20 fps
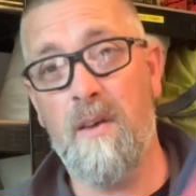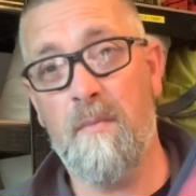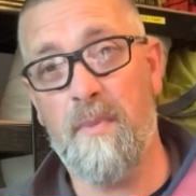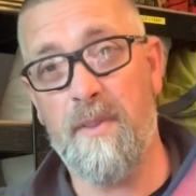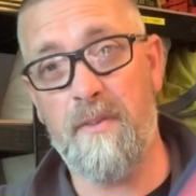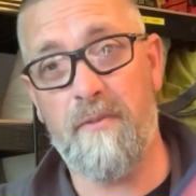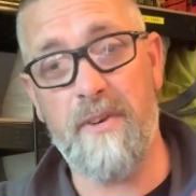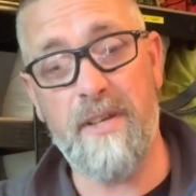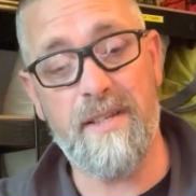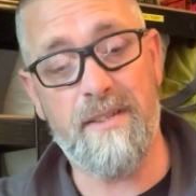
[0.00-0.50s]

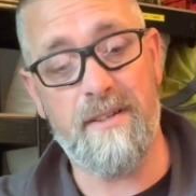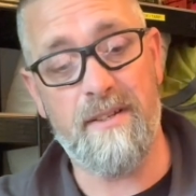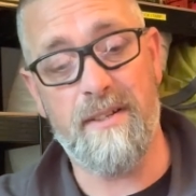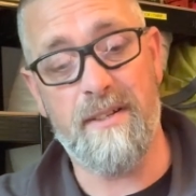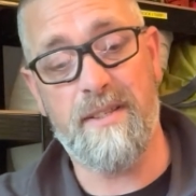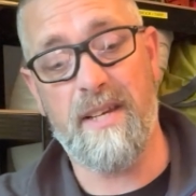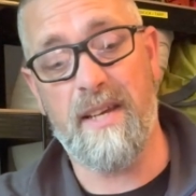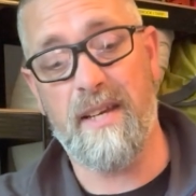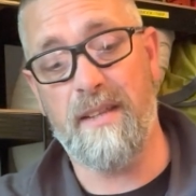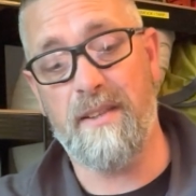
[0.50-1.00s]
But the reason I
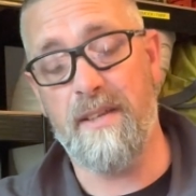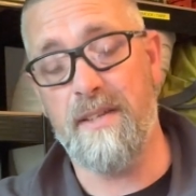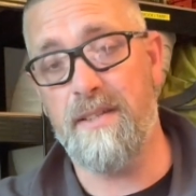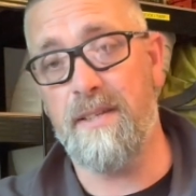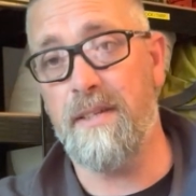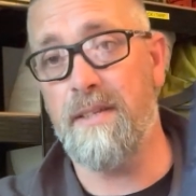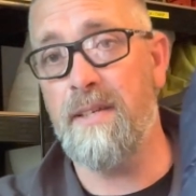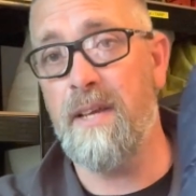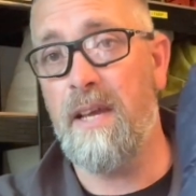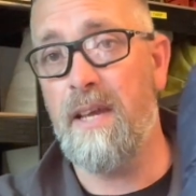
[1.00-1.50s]
take this
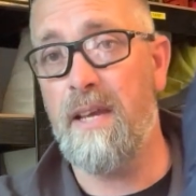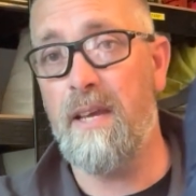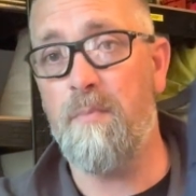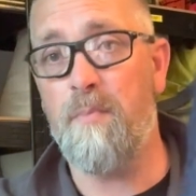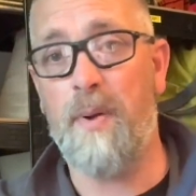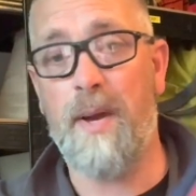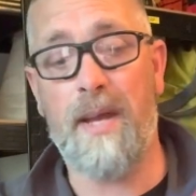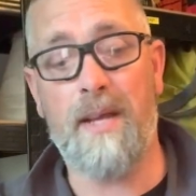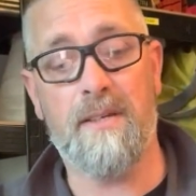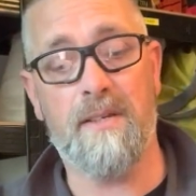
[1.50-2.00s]
is it
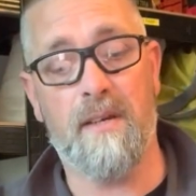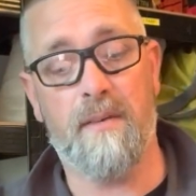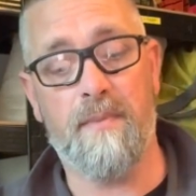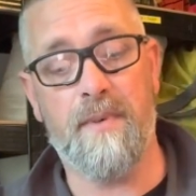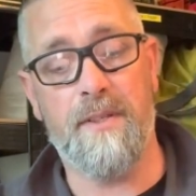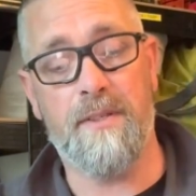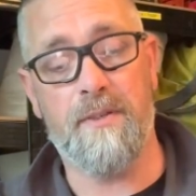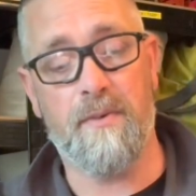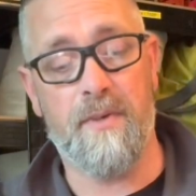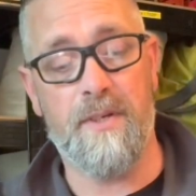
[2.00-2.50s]
packs up
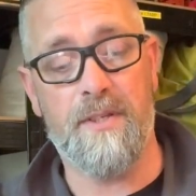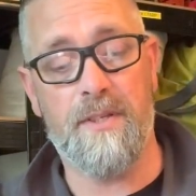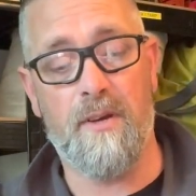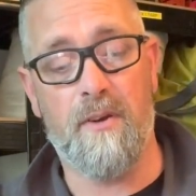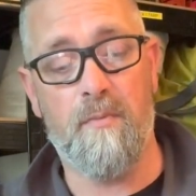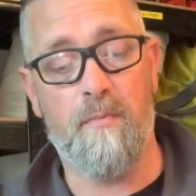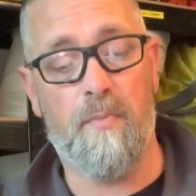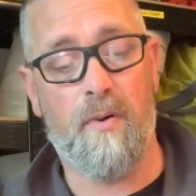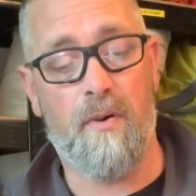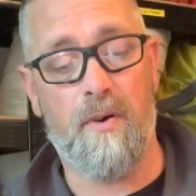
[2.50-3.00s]
into its
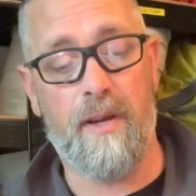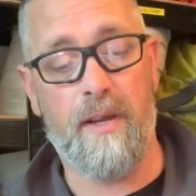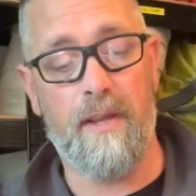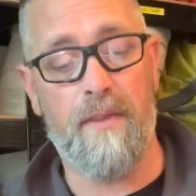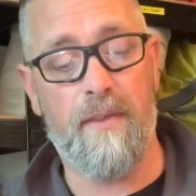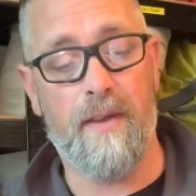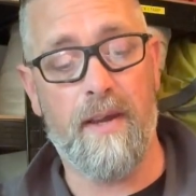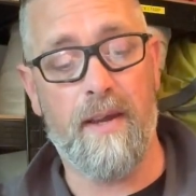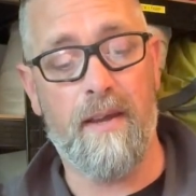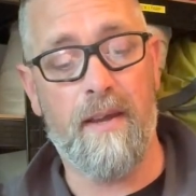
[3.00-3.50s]
own
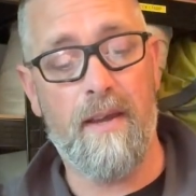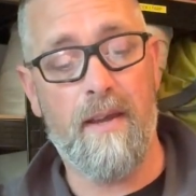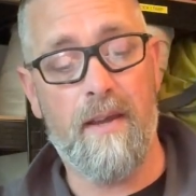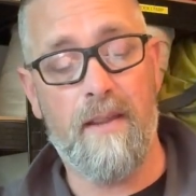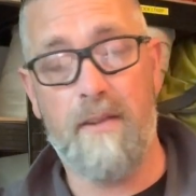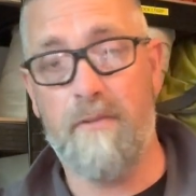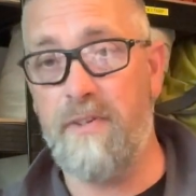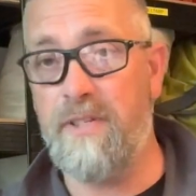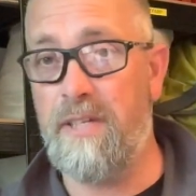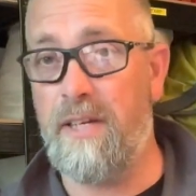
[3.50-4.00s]
pocket there.
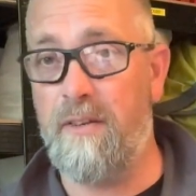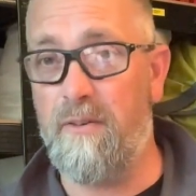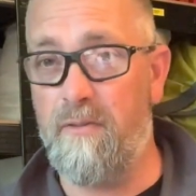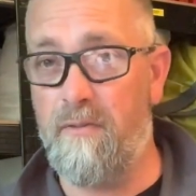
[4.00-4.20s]
There is a little